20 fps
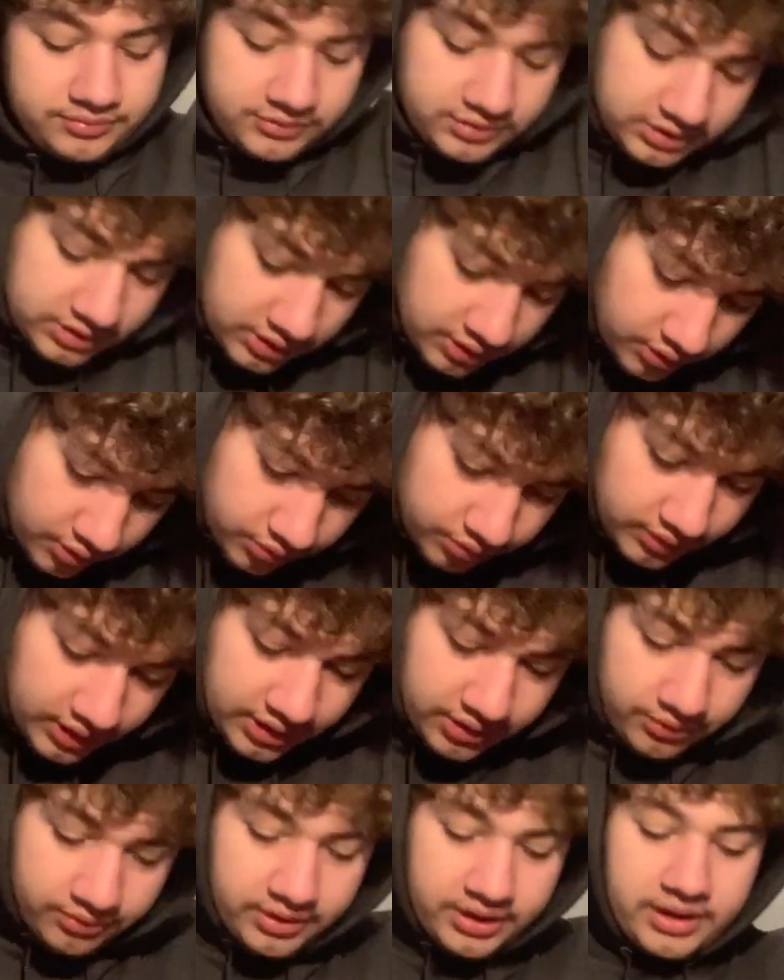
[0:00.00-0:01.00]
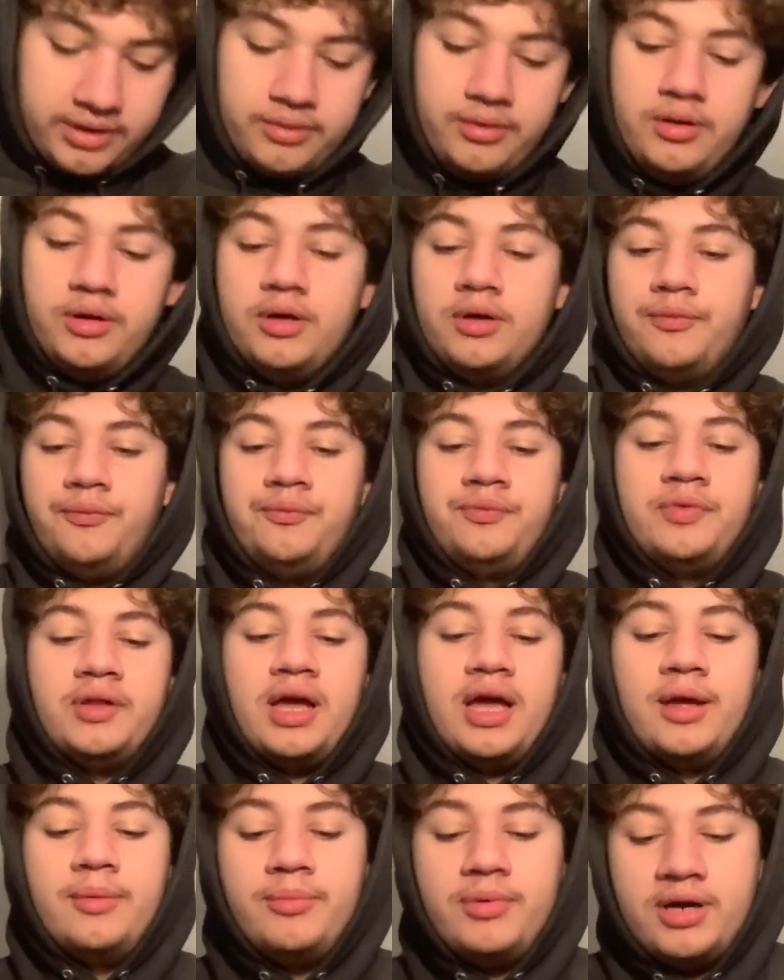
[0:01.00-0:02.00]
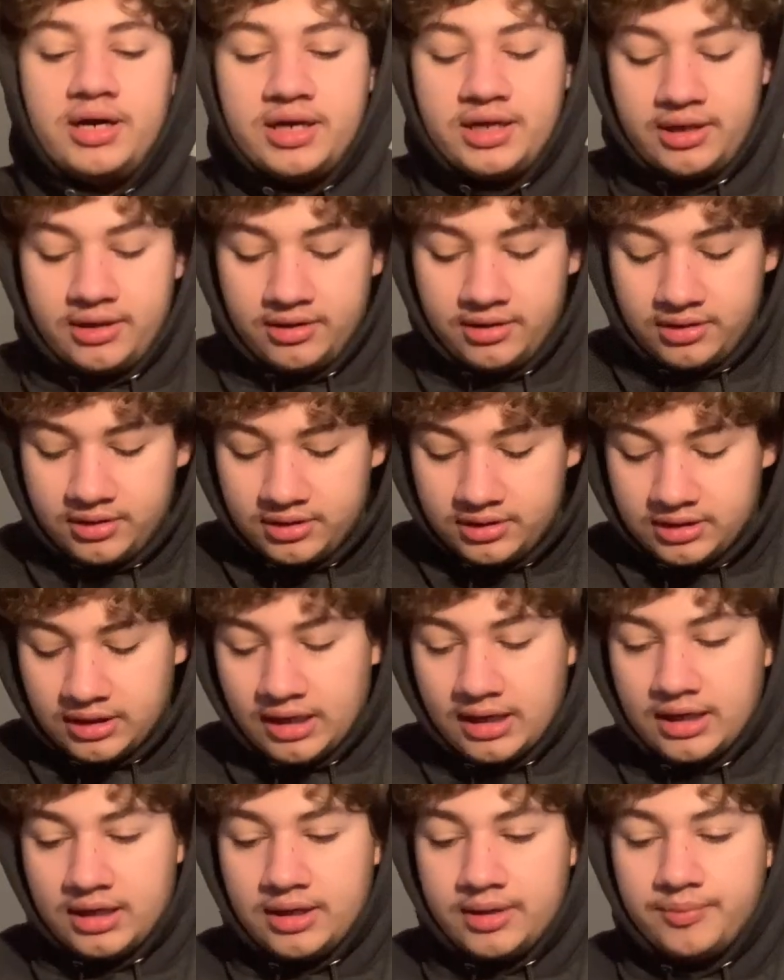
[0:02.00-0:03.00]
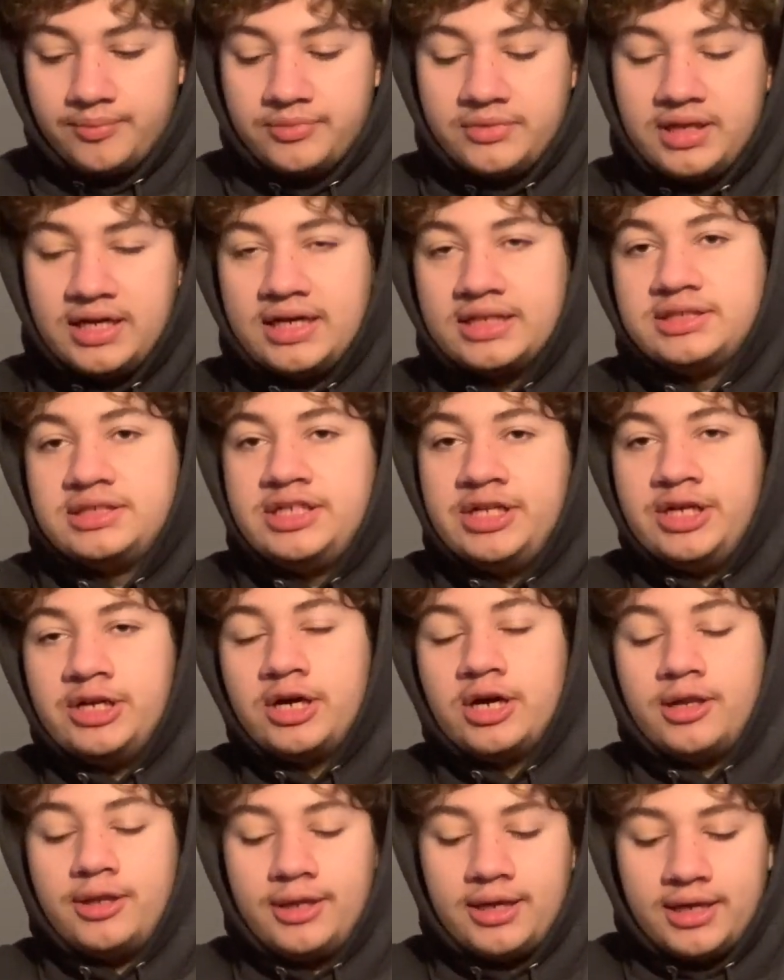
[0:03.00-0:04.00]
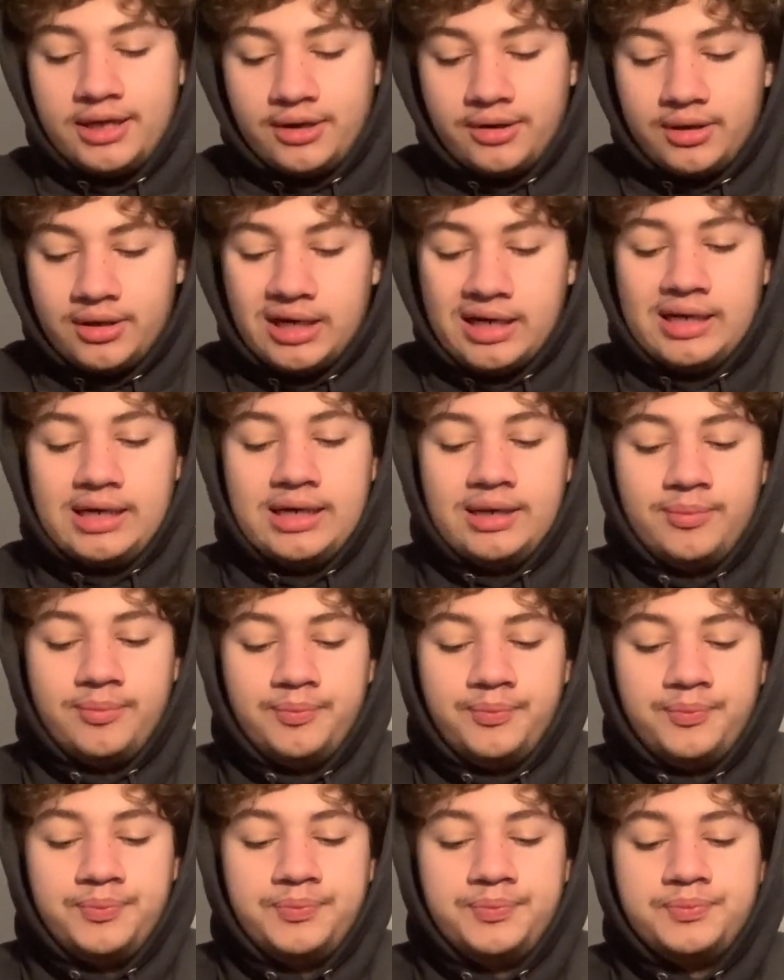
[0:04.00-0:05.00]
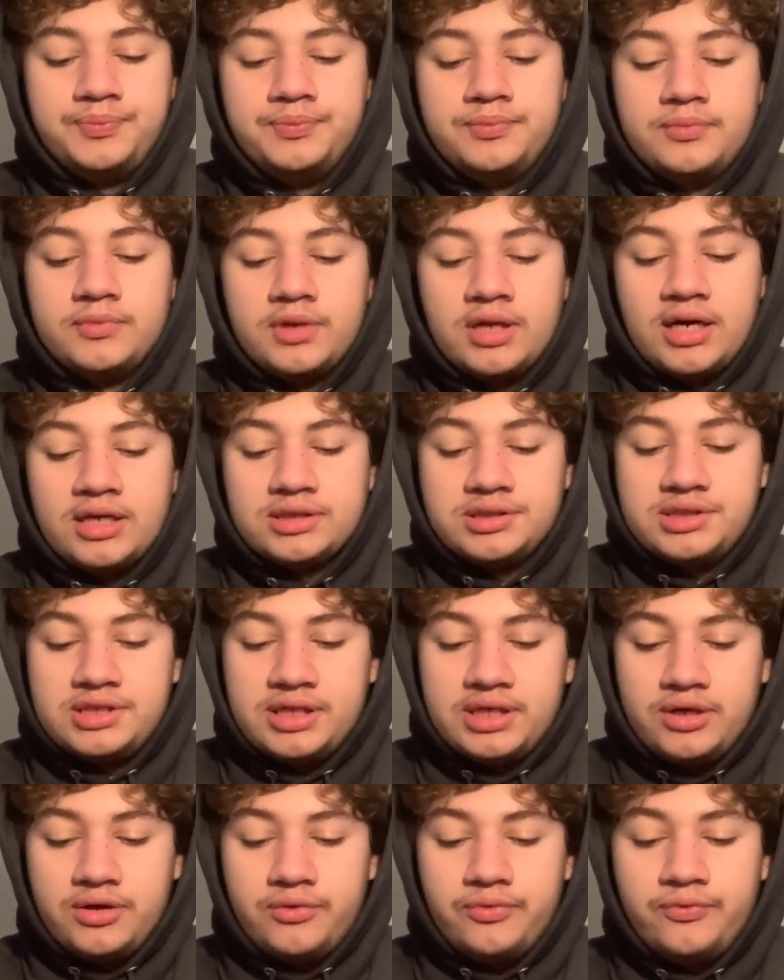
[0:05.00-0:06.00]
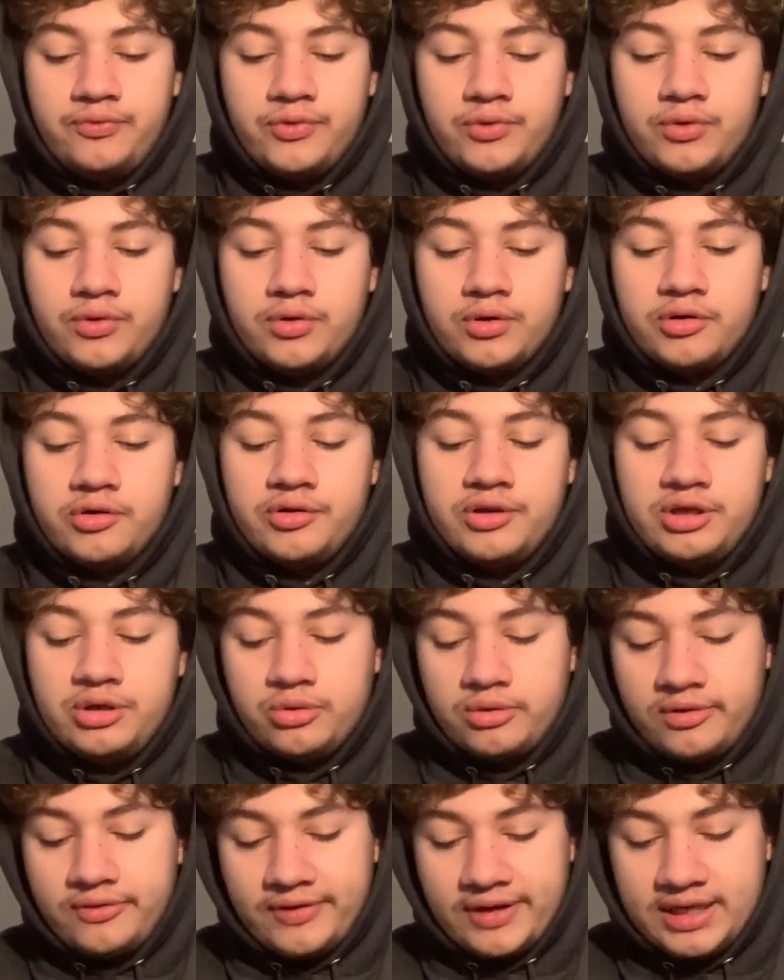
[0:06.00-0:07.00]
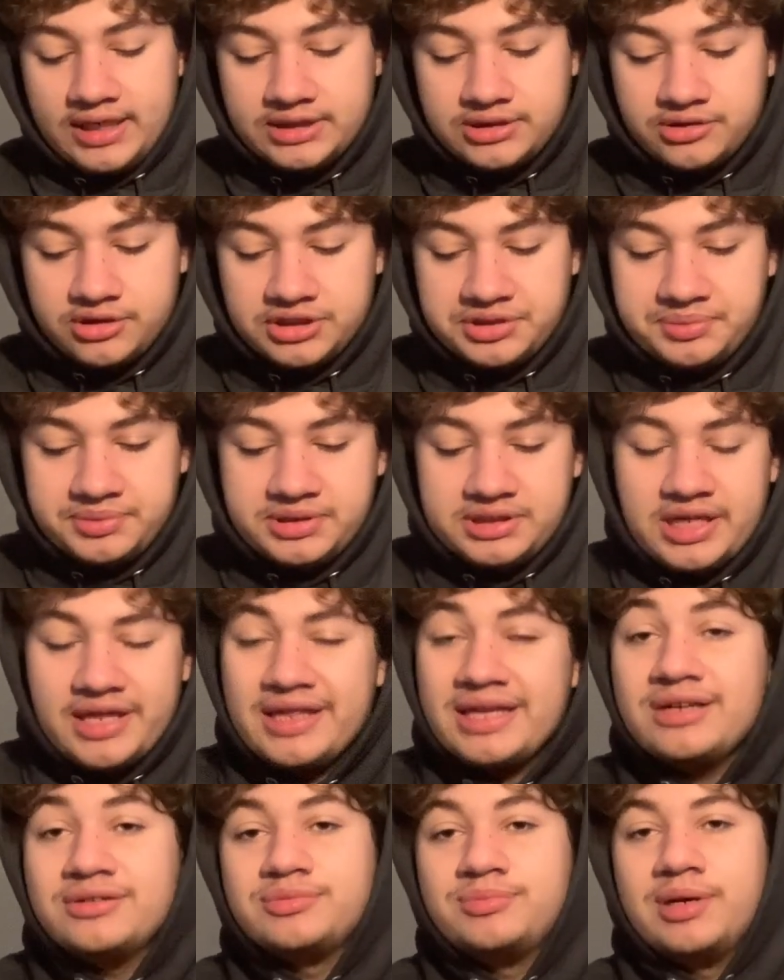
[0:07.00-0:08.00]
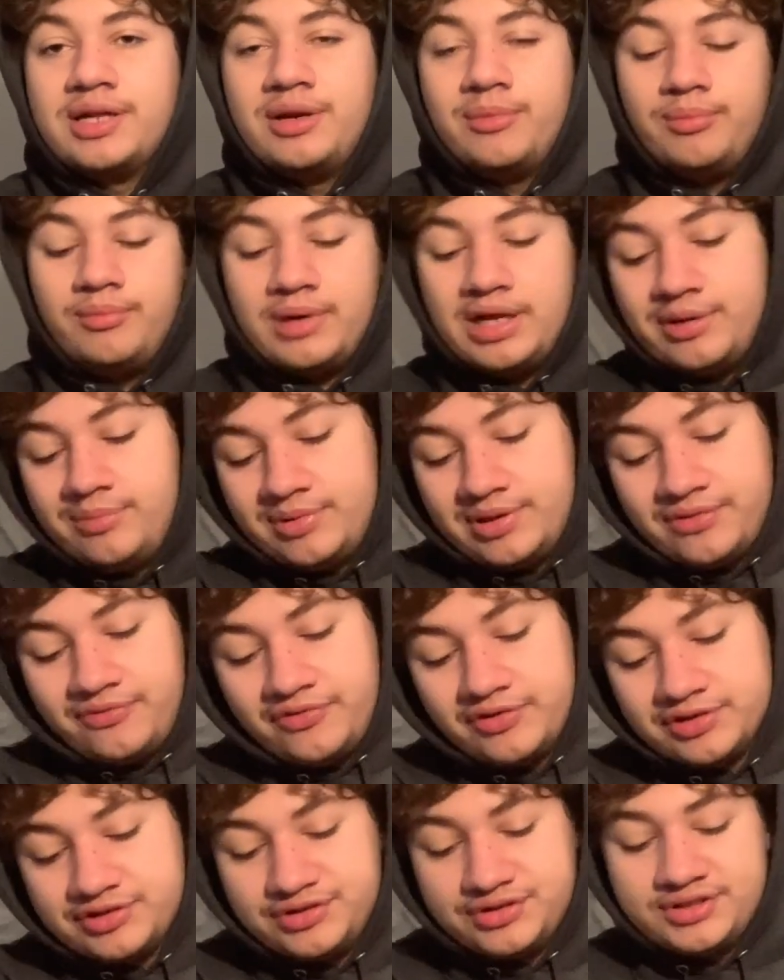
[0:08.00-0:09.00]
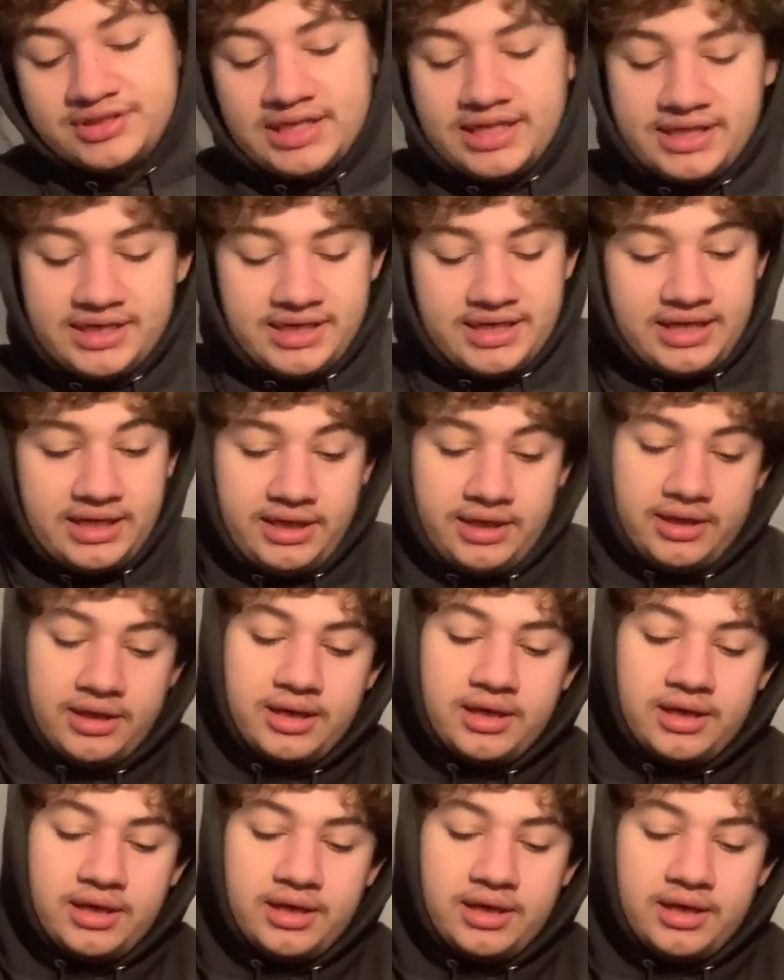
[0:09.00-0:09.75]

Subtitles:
So right away, I bought, they had Seaguar line on sale for the 25 Days of Christmas. I think it might have been the first or second day.